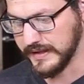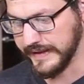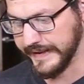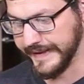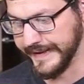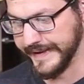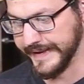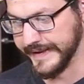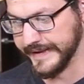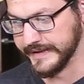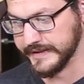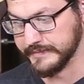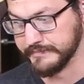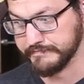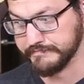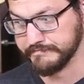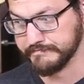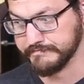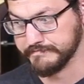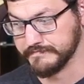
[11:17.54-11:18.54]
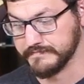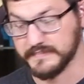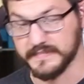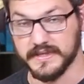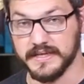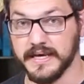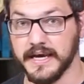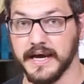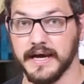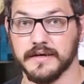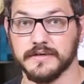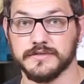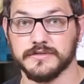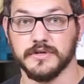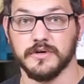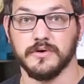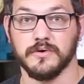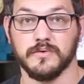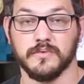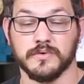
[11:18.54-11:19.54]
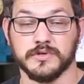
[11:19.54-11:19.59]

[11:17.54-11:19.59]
And yeah, so